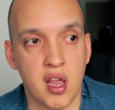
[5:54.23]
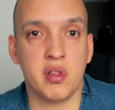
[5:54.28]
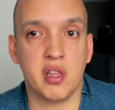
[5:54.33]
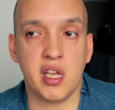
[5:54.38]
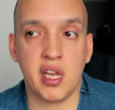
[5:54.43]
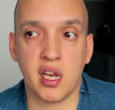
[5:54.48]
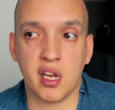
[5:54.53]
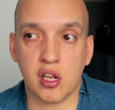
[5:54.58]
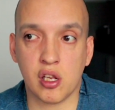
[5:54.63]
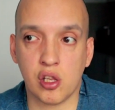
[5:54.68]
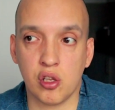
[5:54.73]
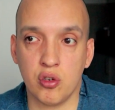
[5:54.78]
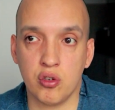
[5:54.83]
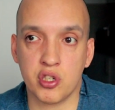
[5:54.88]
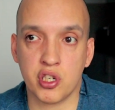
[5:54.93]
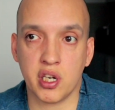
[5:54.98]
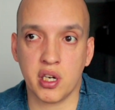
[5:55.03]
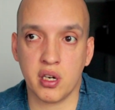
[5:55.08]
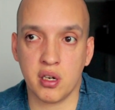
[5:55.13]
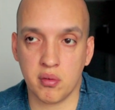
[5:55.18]
The
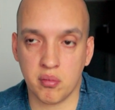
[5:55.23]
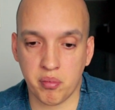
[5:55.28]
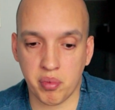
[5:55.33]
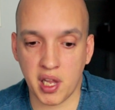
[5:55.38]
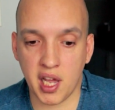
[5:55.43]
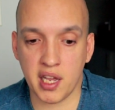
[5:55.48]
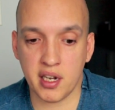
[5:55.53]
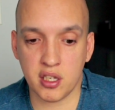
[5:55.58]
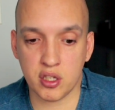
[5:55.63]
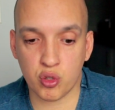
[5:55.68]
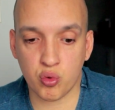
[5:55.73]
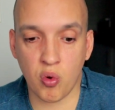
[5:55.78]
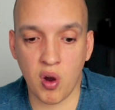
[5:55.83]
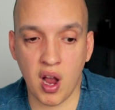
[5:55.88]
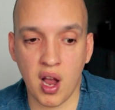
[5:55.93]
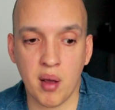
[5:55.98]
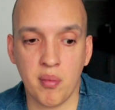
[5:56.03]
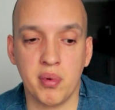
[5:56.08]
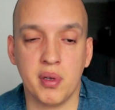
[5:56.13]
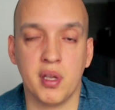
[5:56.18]
inclusion blood
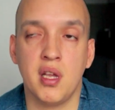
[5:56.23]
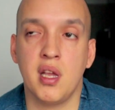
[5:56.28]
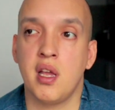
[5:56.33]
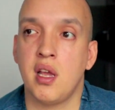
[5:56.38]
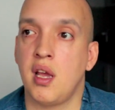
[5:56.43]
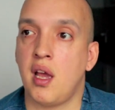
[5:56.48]
swab,